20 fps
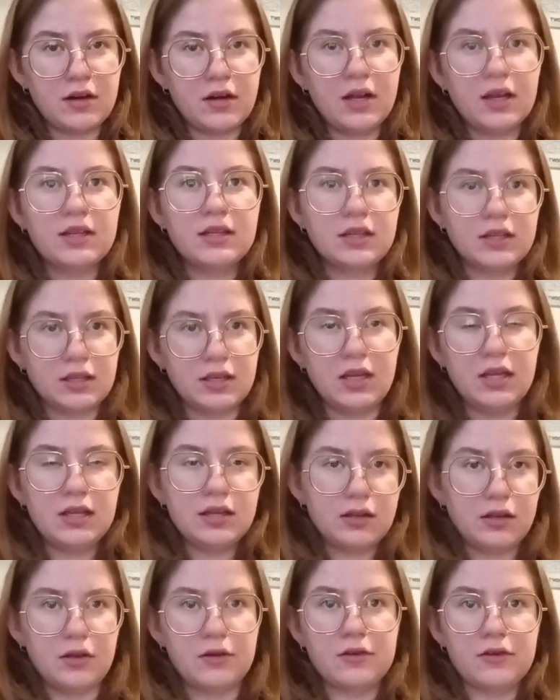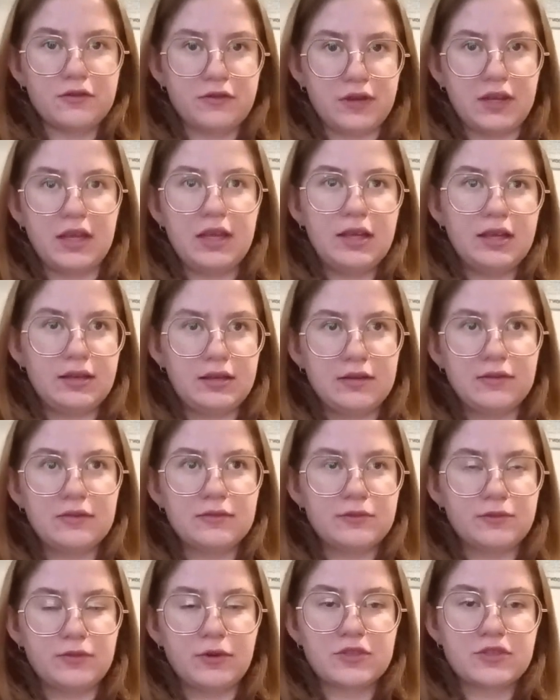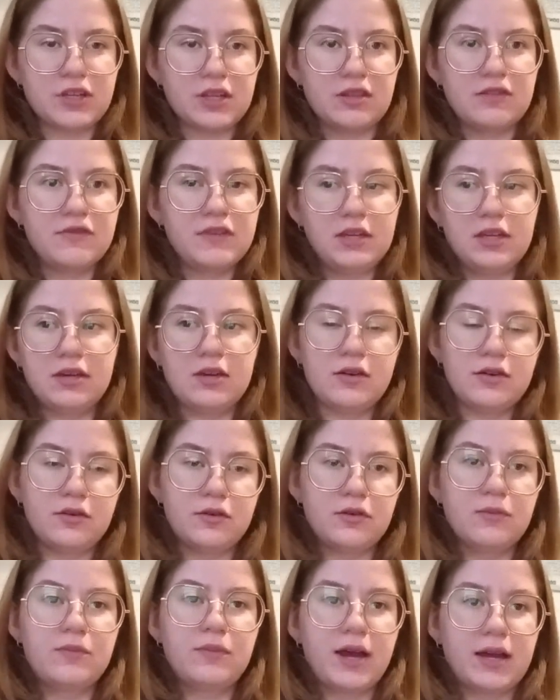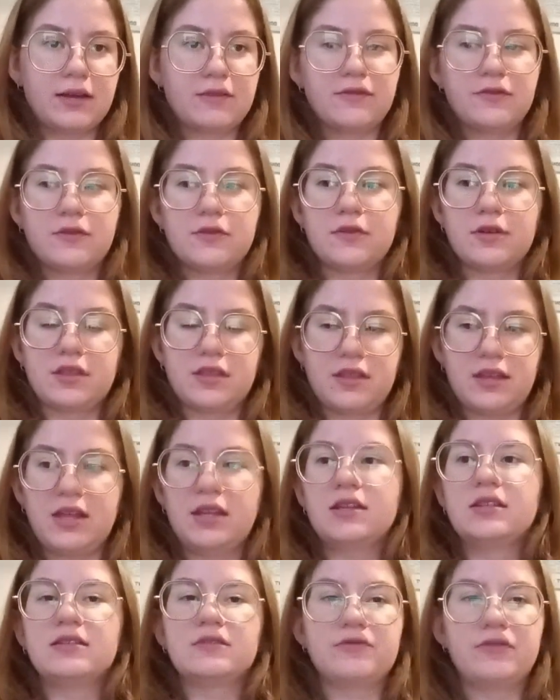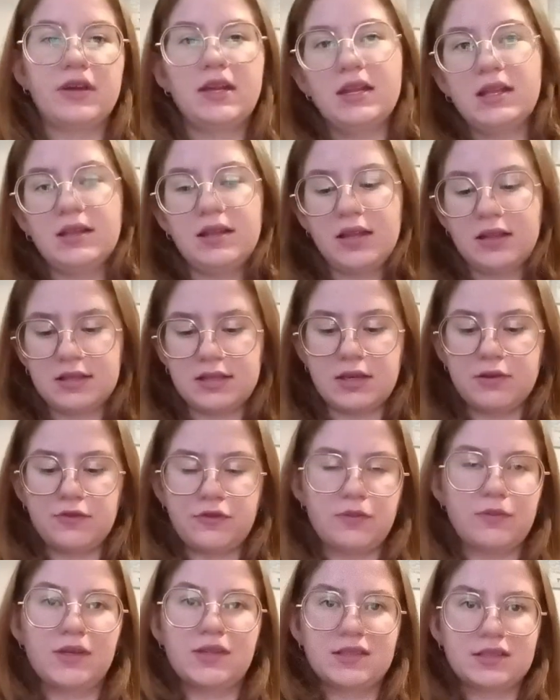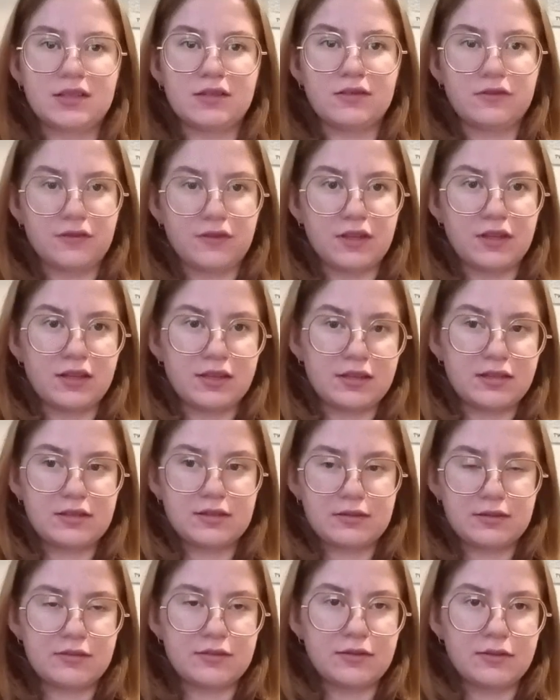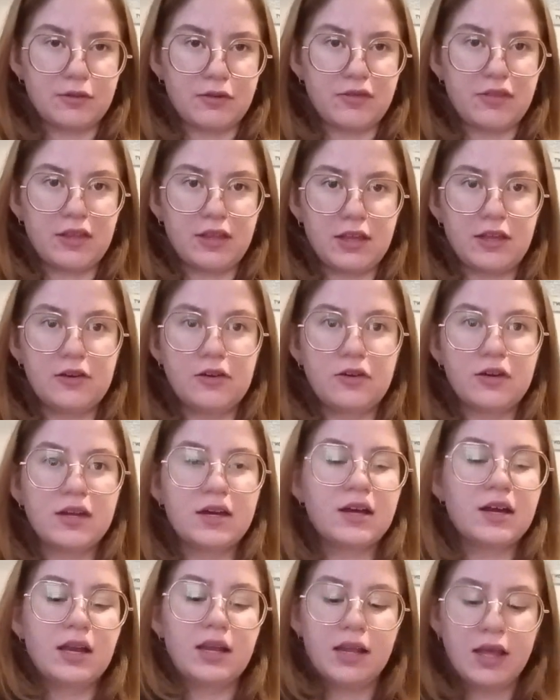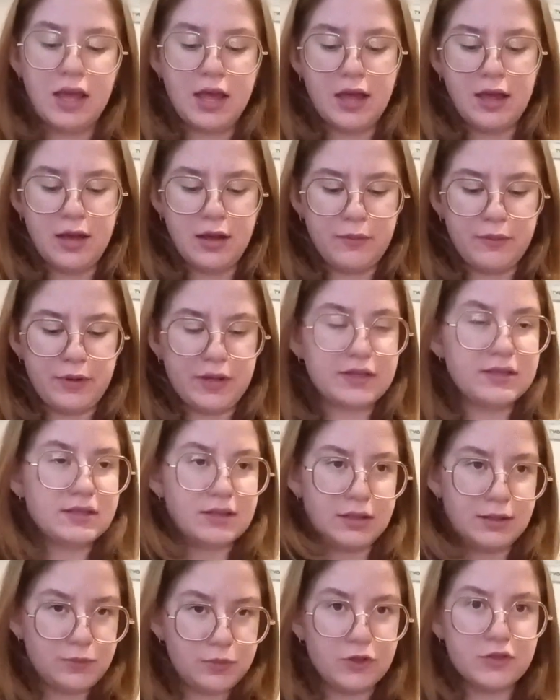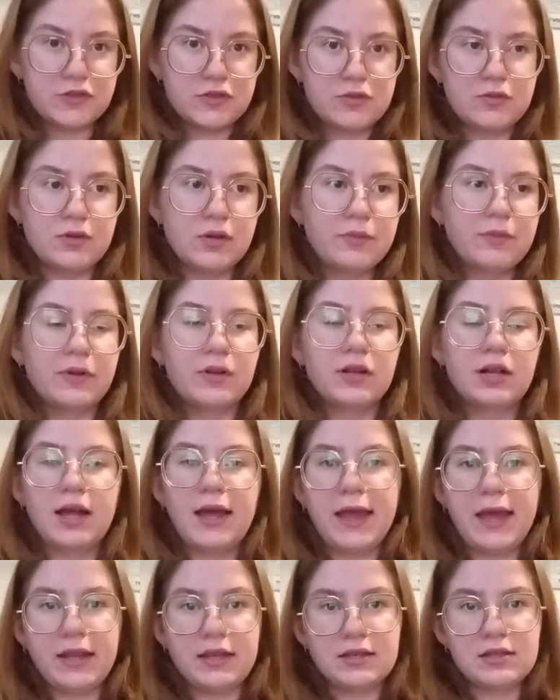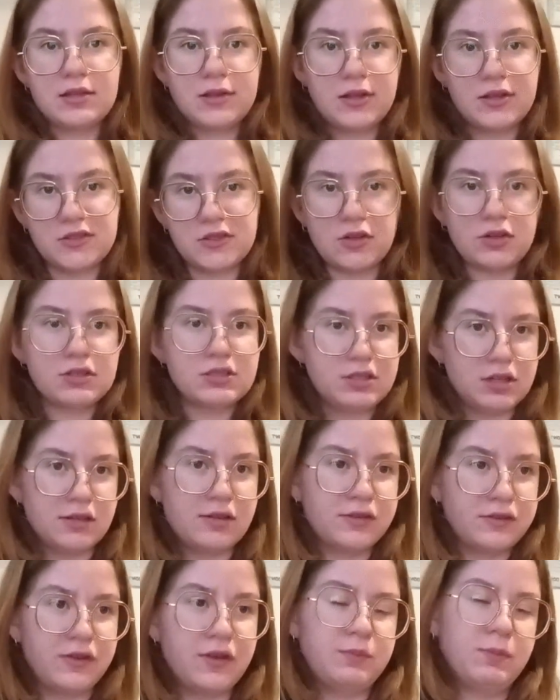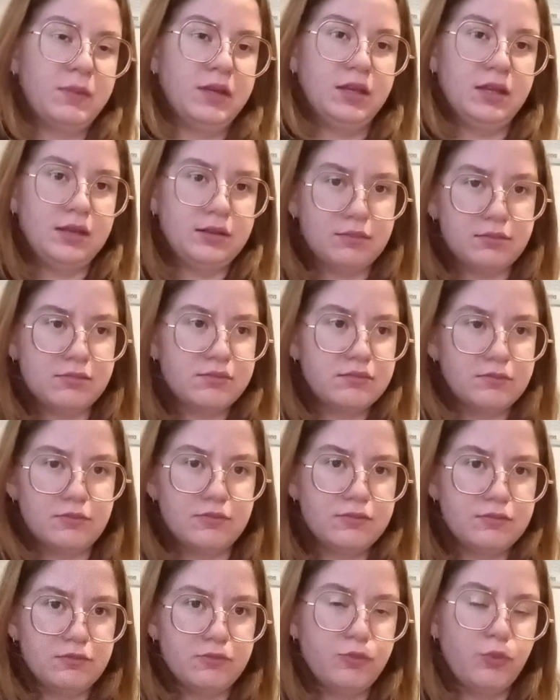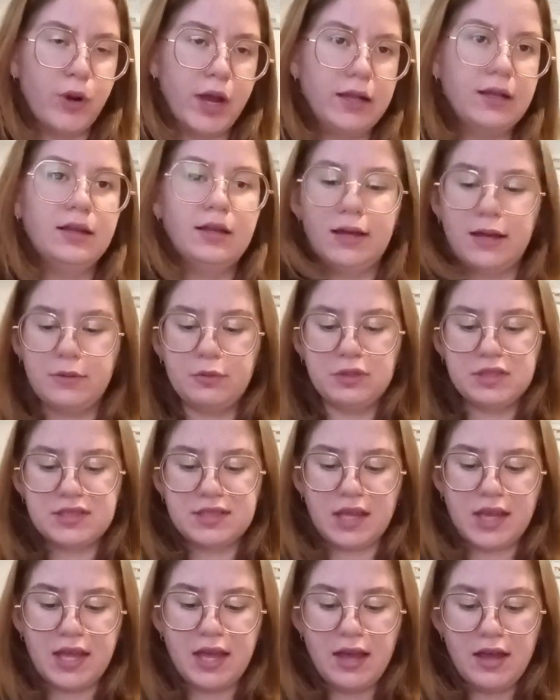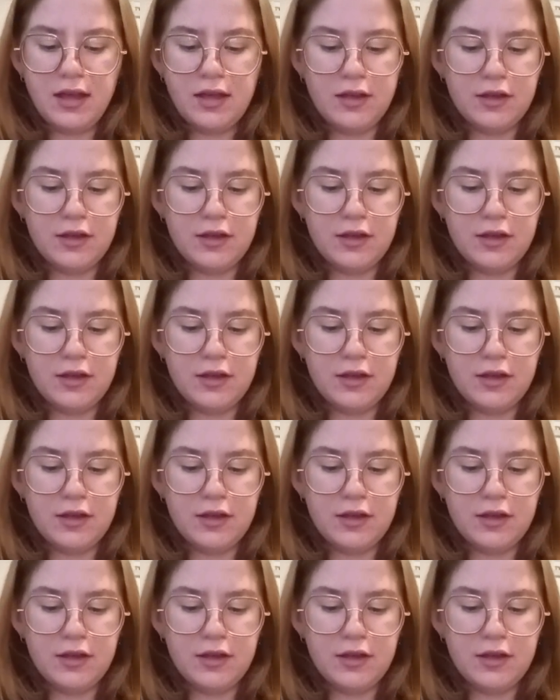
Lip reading: I did need a lot of like watching the video back and forth and writing it down for myself and, you know, thinking long and hard, but it was doable and the sock does fit me well, I would say.